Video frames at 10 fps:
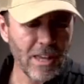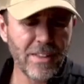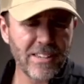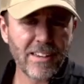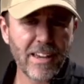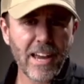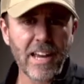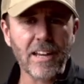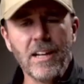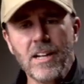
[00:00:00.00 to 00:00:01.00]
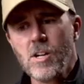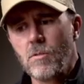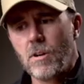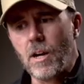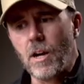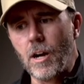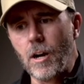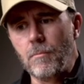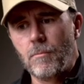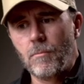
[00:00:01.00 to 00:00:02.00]
They say, hey,
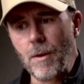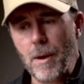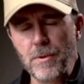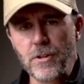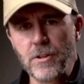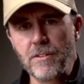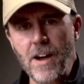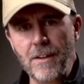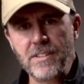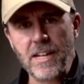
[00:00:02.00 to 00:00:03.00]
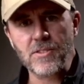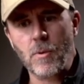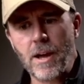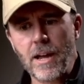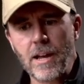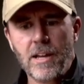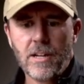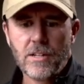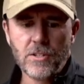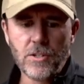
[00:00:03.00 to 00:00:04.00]
um, we have an opportunity five states away
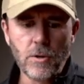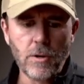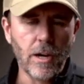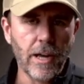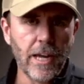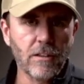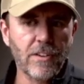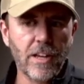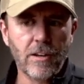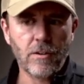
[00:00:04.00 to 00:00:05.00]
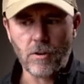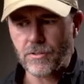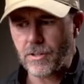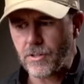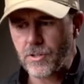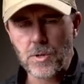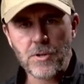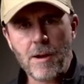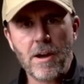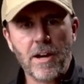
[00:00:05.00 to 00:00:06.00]
to do a hail event or as a sewer
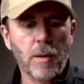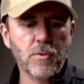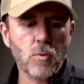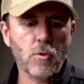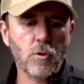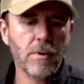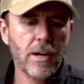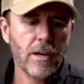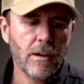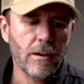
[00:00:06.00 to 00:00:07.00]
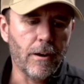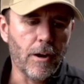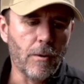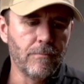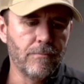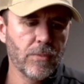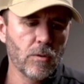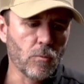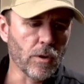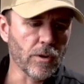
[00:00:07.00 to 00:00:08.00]
and drain backup storm. Um,
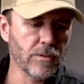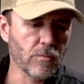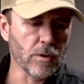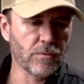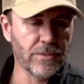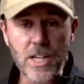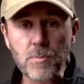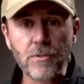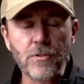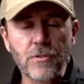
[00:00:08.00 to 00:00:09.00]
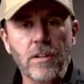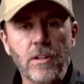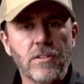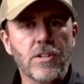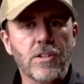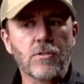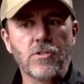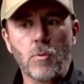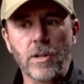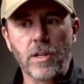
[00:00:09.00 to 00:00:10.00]
we're, we're desperate for field
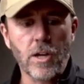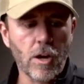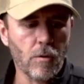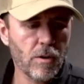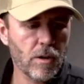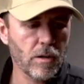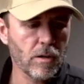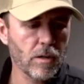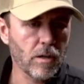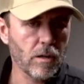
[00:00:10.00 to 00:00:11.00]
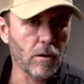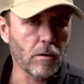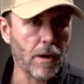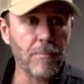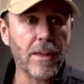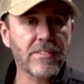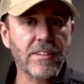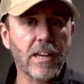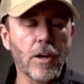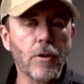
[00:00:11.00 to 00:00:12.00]
adjusters. You want to go. Um, I'm not
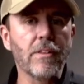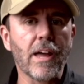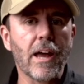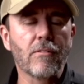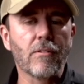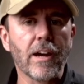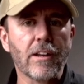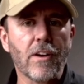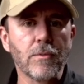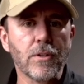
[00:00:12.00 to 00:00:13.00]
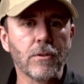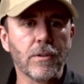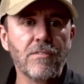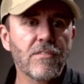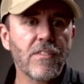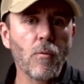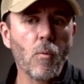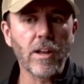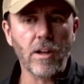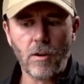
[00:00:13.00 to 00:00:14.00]
saying no to that, right? If I'm you, even if I
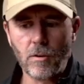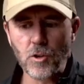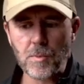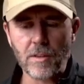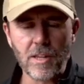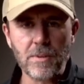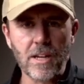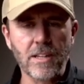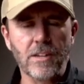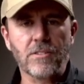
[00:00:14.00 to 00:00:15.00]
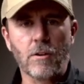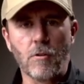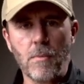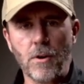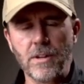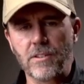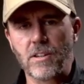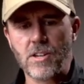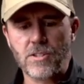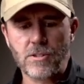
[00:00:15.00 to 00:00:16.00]
want to ultimately be a desk, a remote
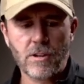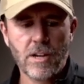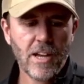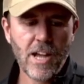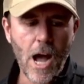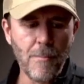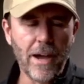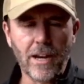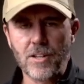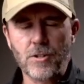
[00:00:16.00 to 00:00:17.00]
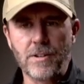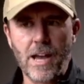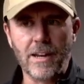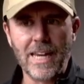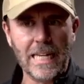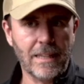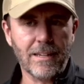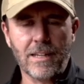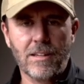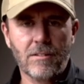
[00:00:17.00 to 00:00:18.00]
desk adjuster, I'm not going to turn down
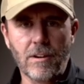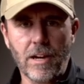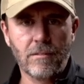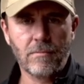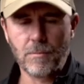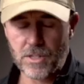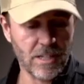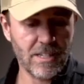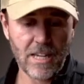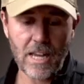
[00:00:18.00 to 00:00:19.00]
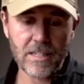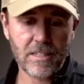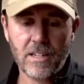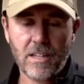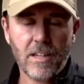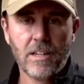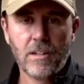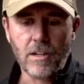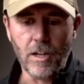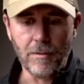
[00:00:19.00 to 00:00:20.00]
anything, right? I'm just going to say yes.
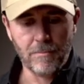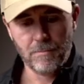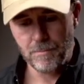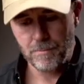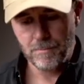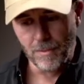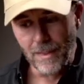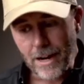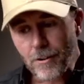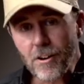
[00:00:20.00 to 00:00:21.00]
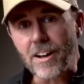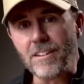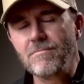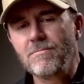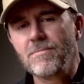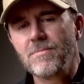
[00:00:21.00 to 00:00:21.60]
Um, later on,